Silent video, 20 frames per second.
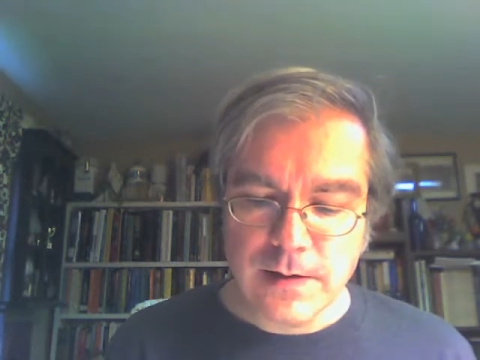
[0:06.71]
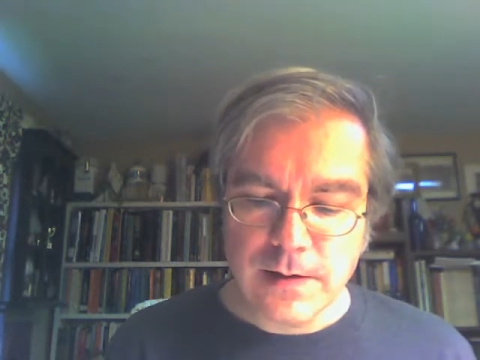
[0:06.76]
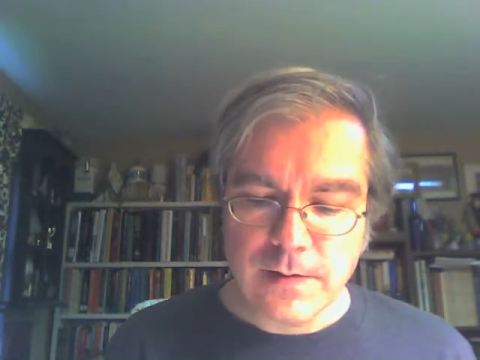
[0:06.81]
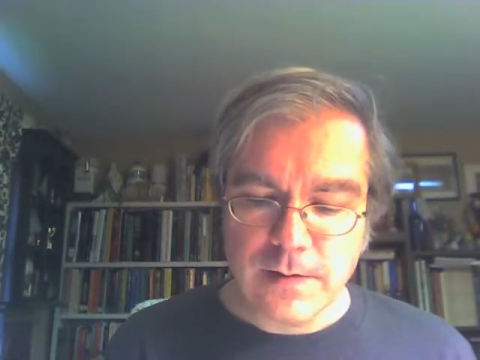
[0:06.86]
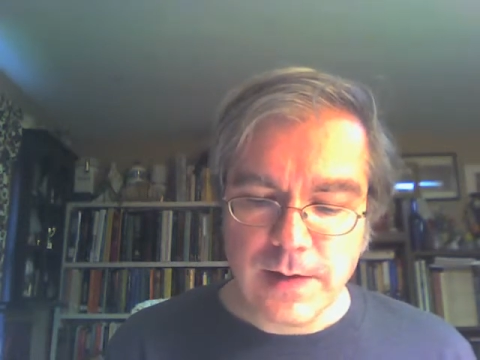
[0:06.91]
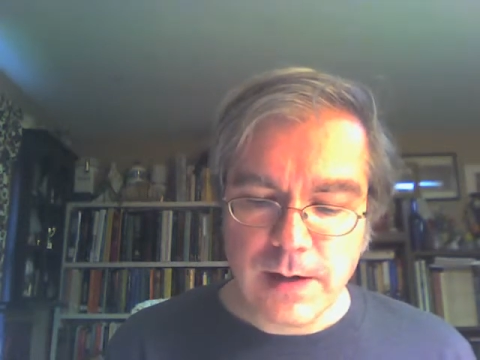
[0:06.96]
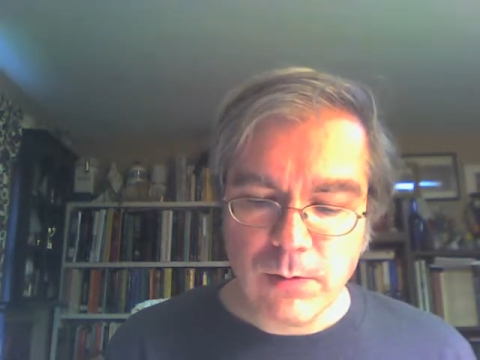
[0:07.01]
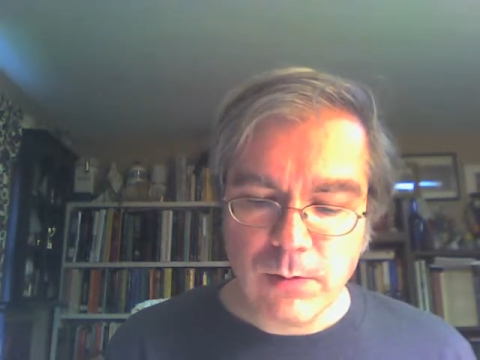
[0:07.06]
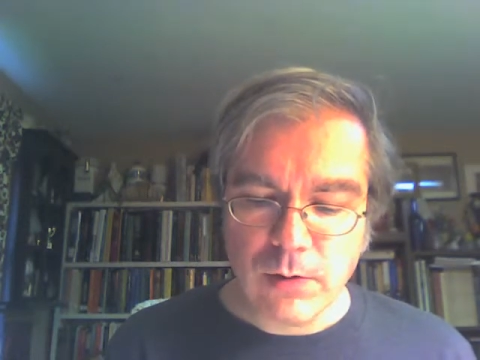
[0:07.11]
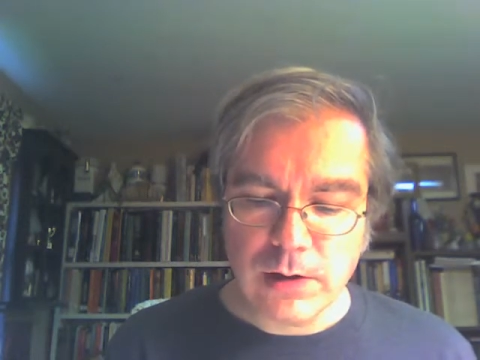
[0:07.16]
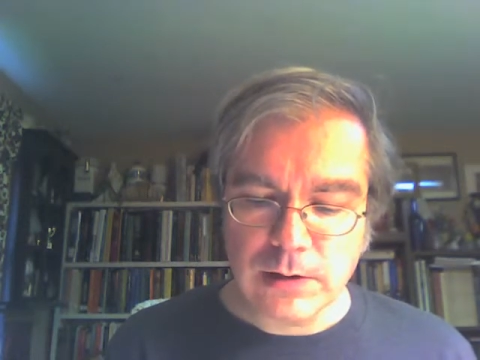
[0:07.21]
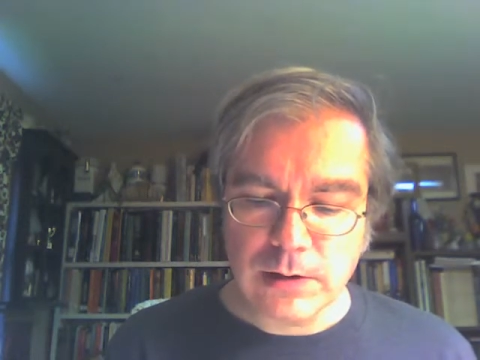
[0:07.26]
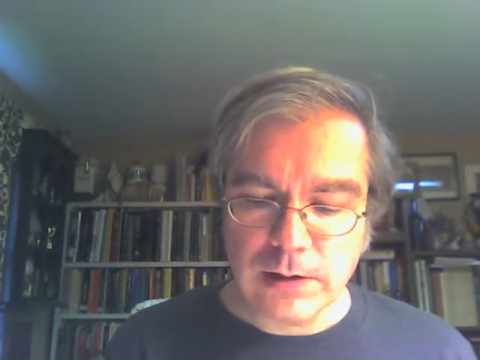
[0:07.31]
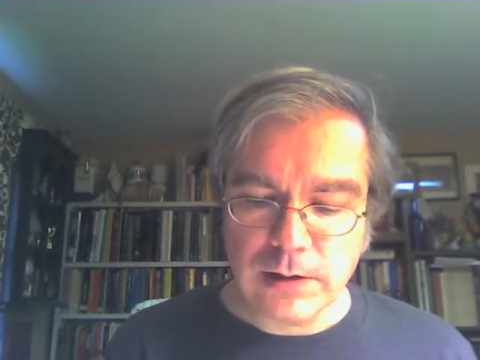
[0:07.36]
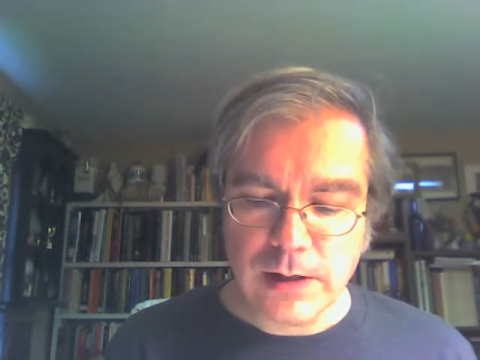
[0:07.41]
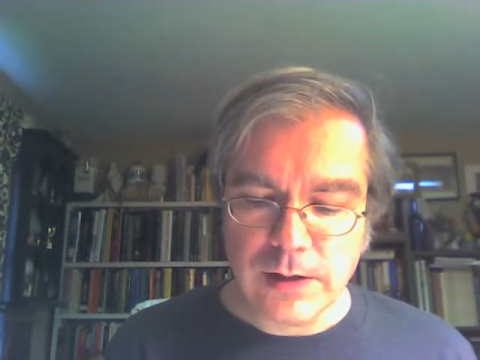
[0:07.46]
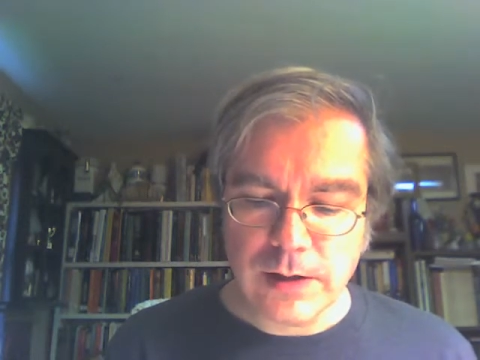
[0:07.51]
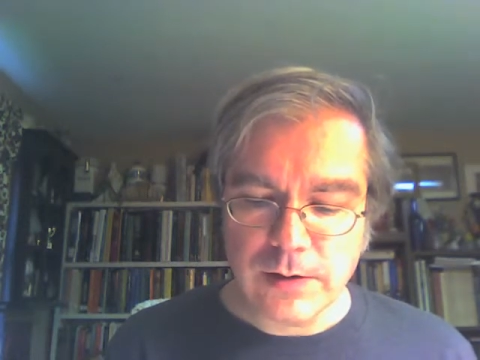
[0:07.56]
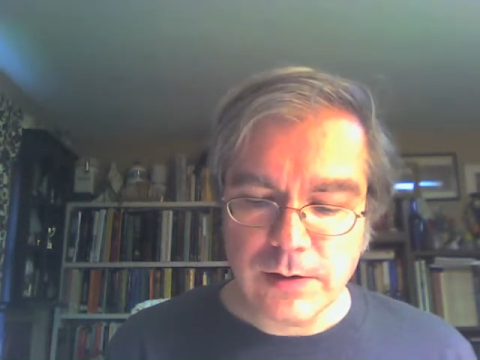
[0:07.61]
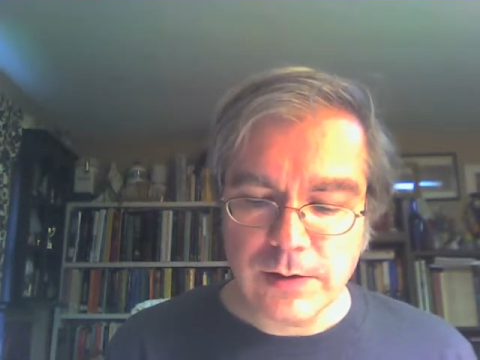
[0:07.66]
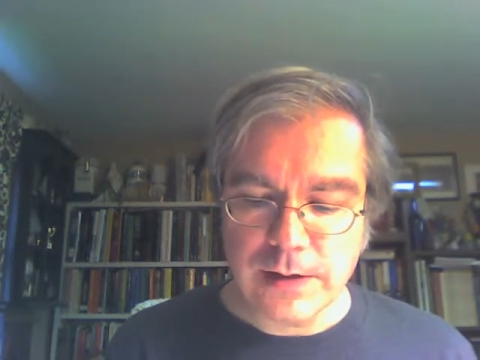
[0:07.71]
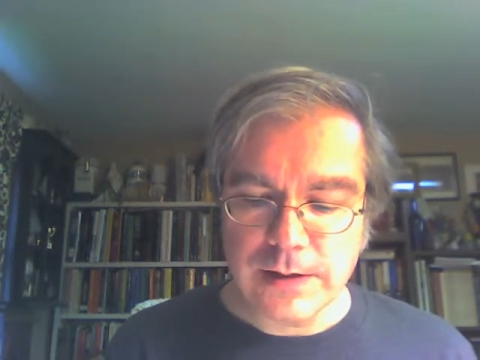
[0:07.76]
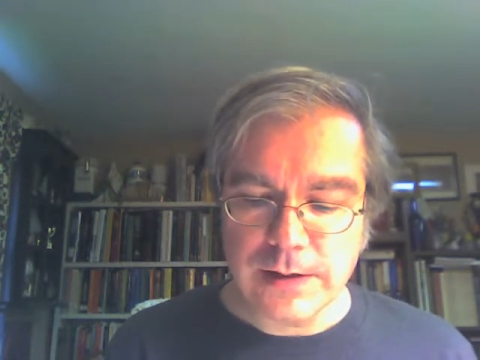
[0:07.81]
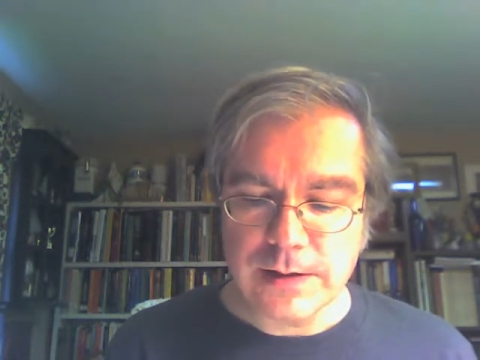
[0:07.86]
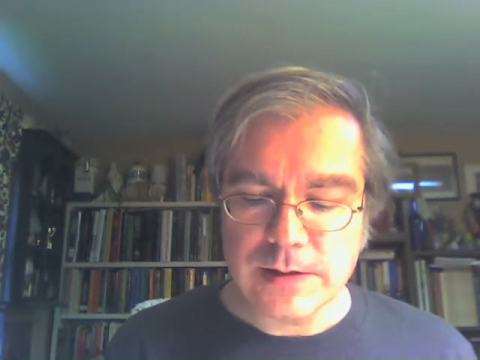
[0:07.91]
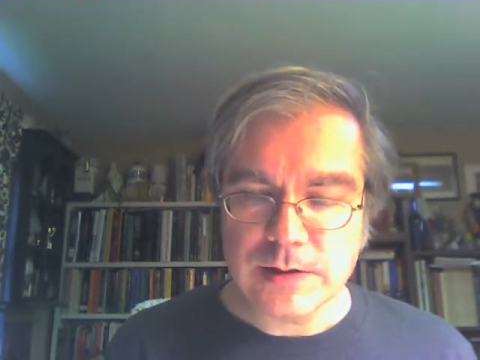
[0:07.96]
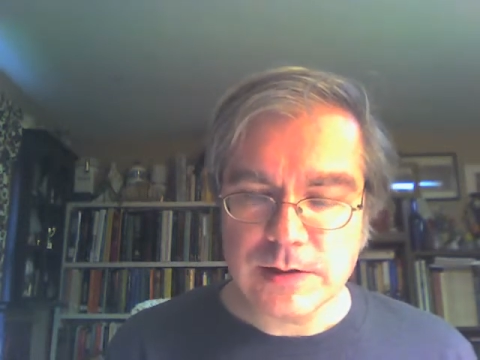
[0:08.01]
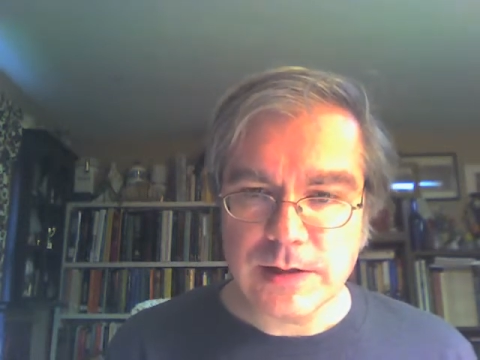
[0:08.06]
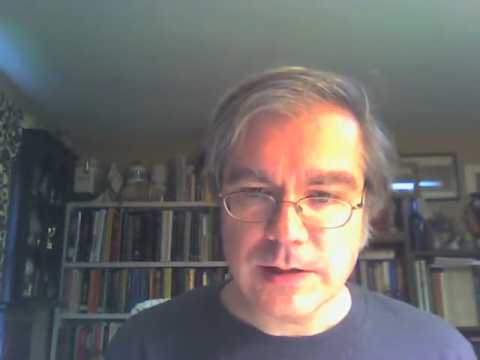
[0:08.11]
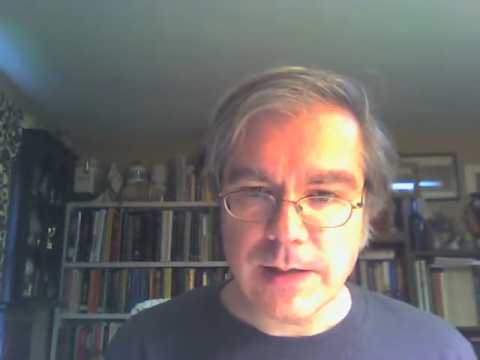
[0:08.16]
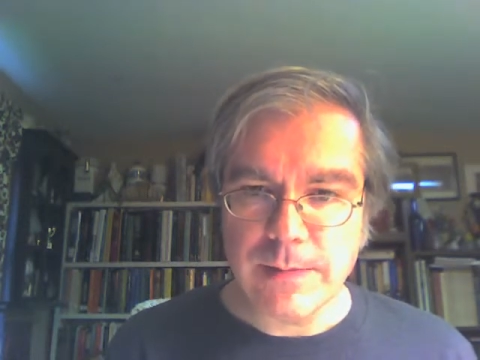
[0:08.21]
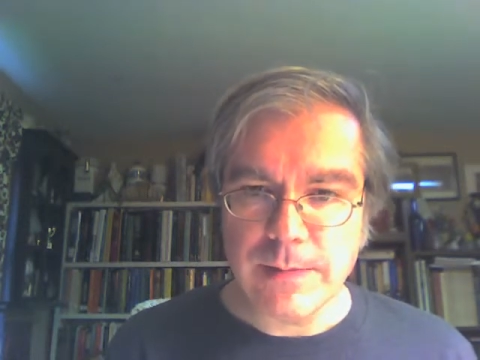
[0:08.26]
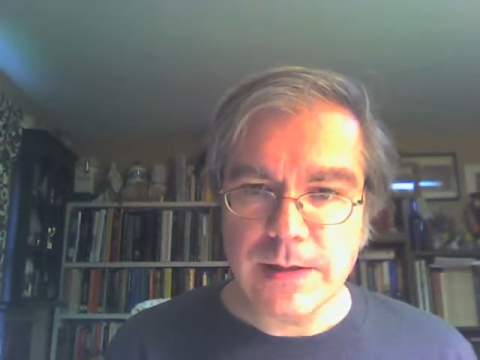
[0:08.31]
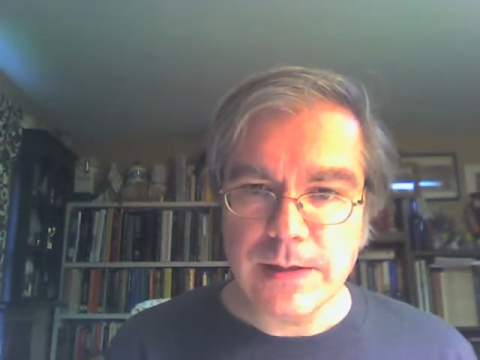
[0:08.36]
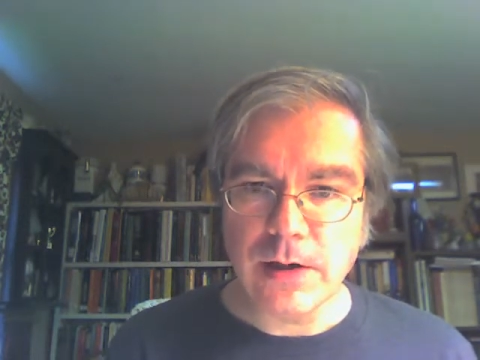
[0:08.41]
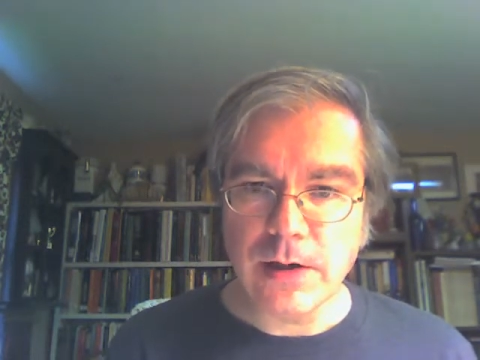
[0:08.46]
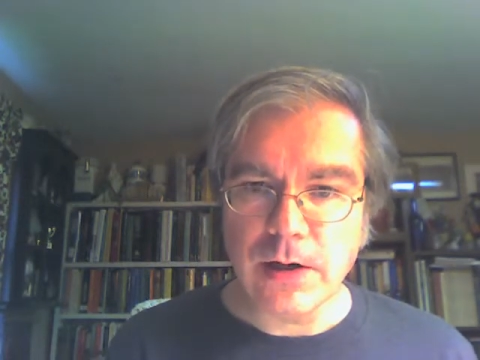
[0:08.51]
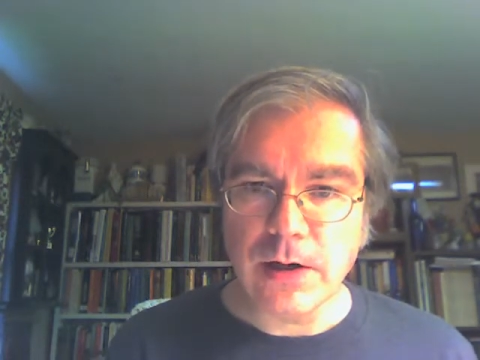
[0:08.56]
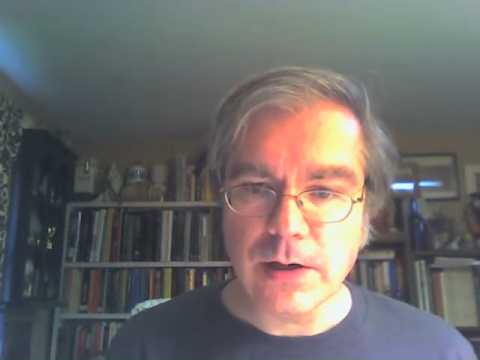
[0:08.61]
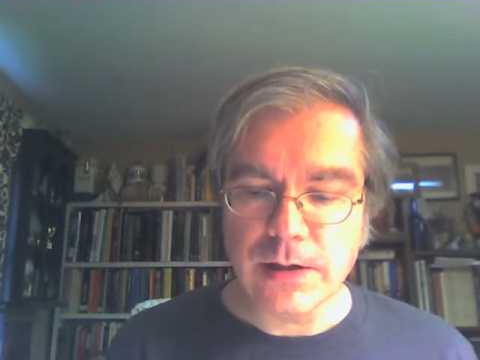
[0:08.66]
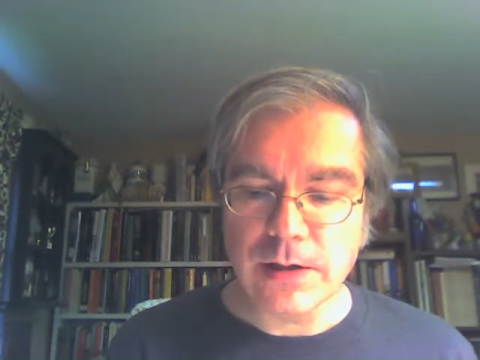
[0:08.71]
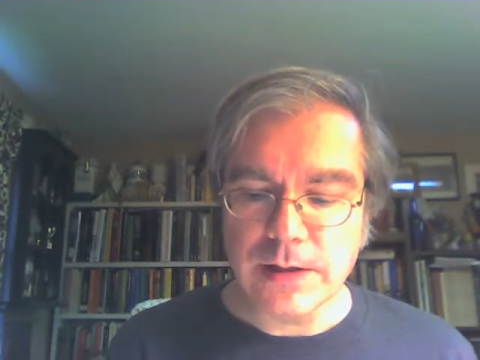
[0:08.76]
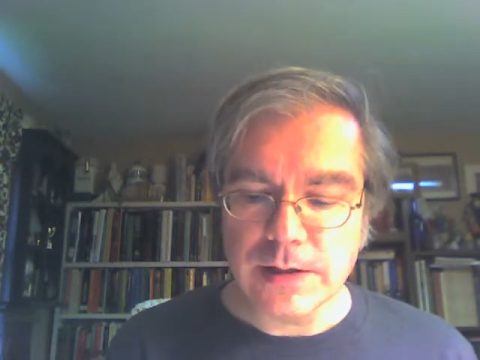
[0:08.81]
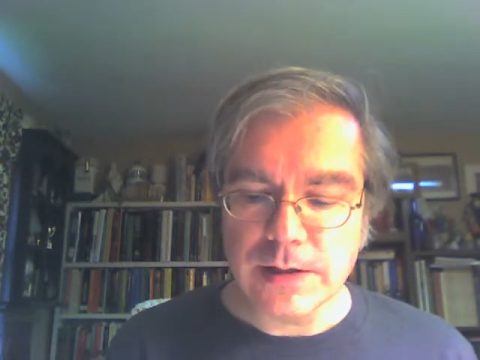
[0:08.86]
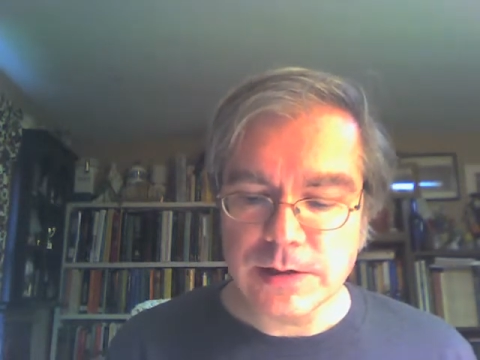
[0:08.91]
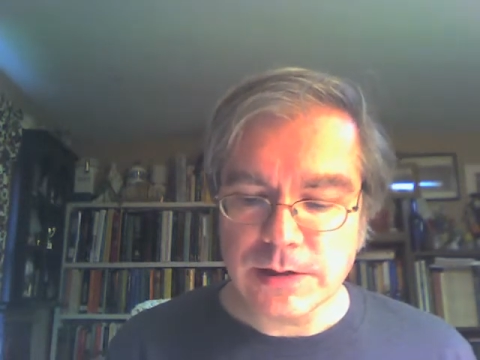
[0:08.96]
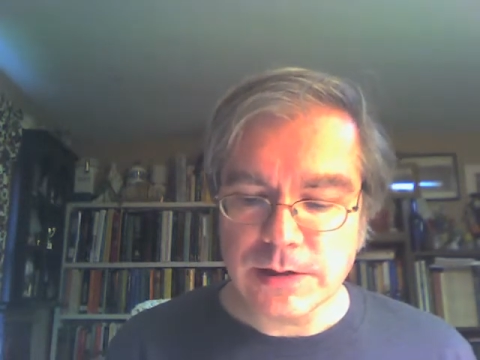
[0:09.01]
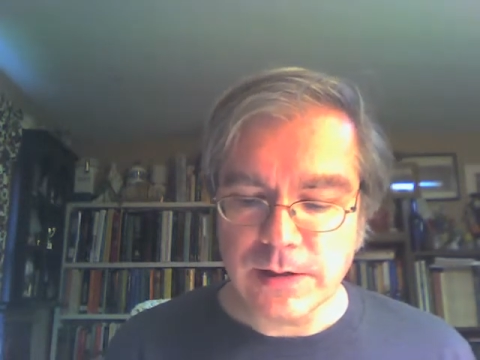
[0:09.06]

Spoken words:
They were alone in the semi-darkness